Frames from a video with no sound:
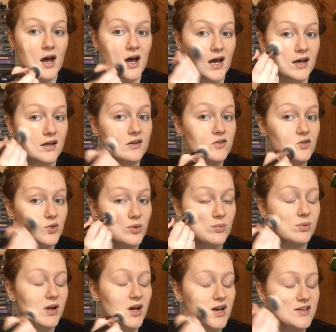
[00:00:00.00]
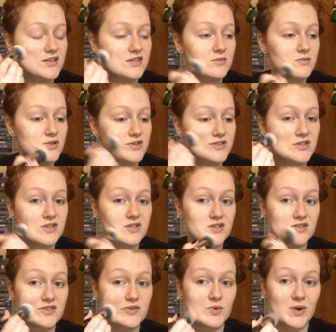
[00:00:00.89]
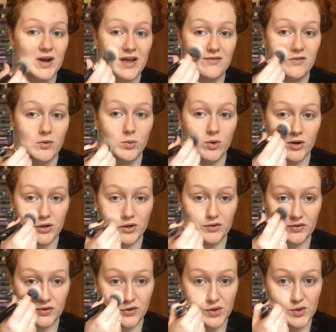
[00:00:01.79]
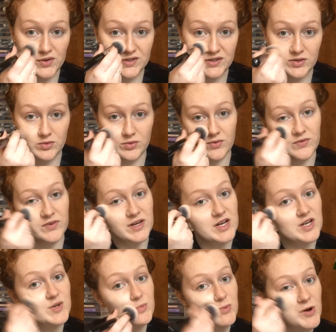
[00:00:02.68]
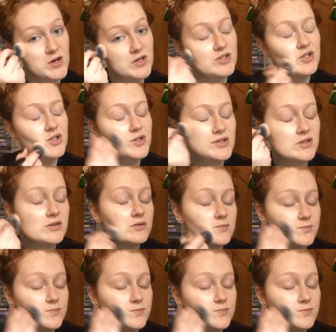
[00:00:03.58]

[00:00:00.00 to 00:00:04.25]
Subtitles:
And to apply this I'm just using as a way of a 102 silk finish brush.